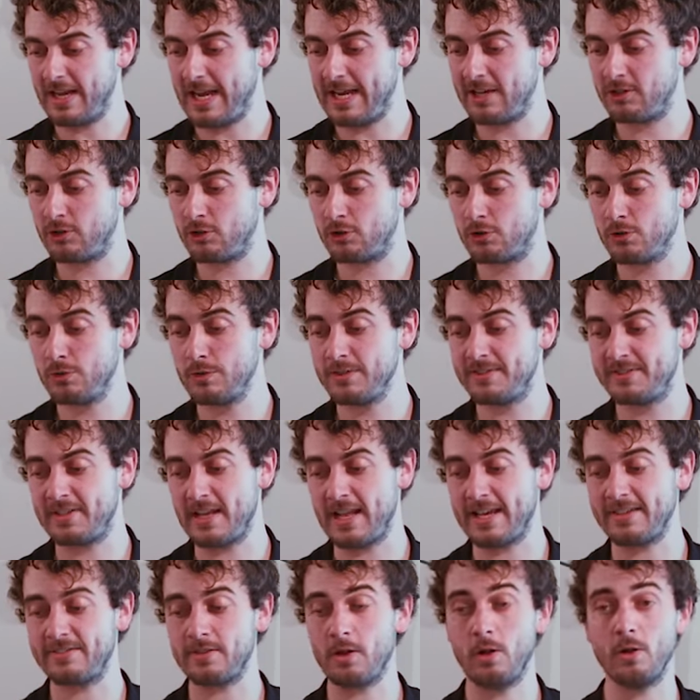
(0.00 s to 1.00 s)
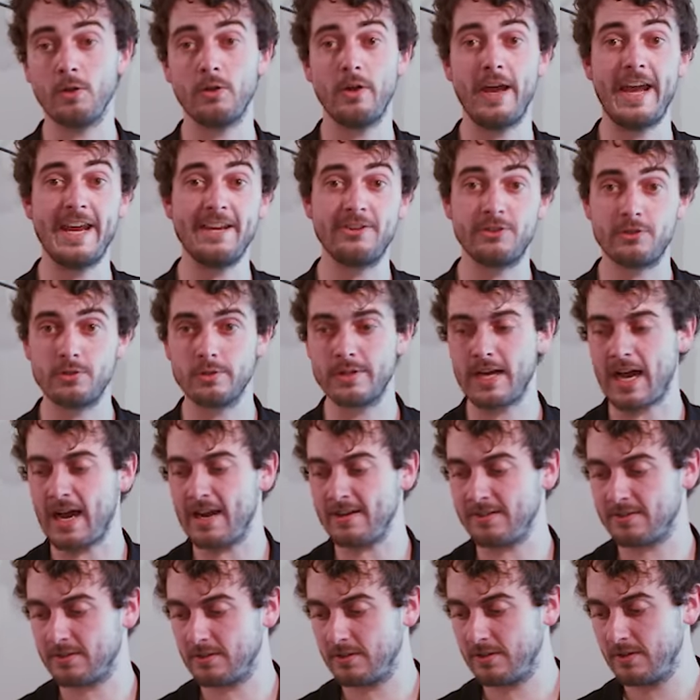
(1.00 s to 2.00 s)
H2, it selects all the H2
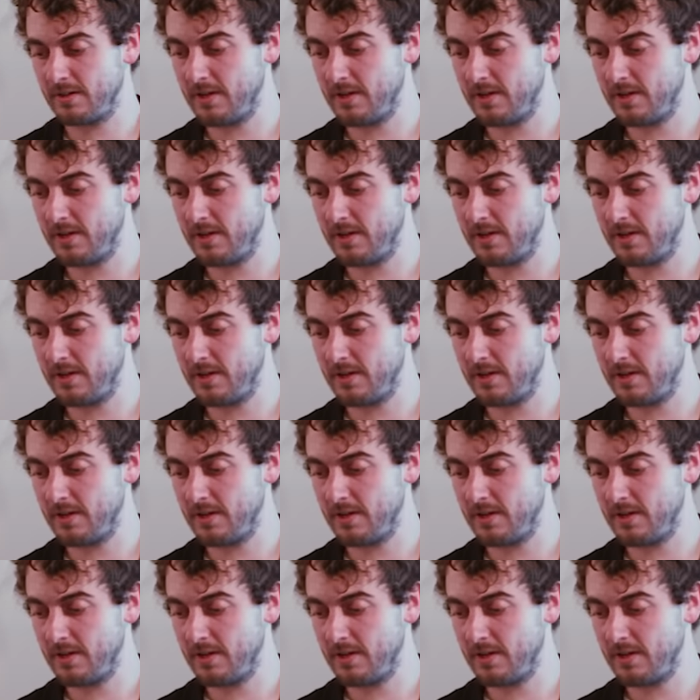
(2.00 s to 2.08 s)
guys.